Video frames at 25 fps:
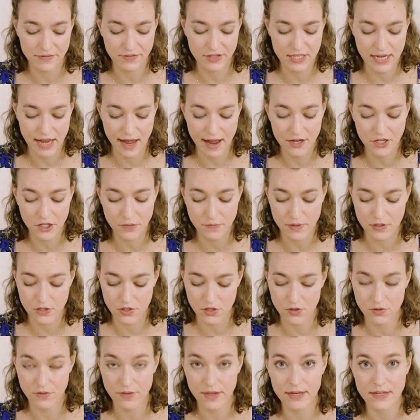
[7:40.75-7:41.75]
attachment
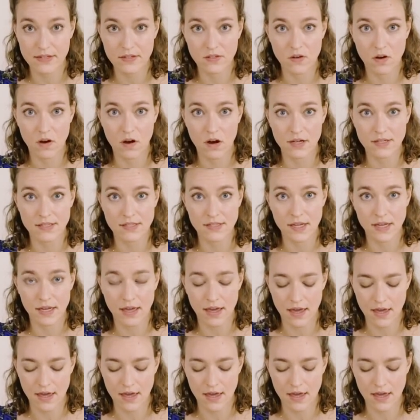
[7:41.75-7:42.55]
to that is causing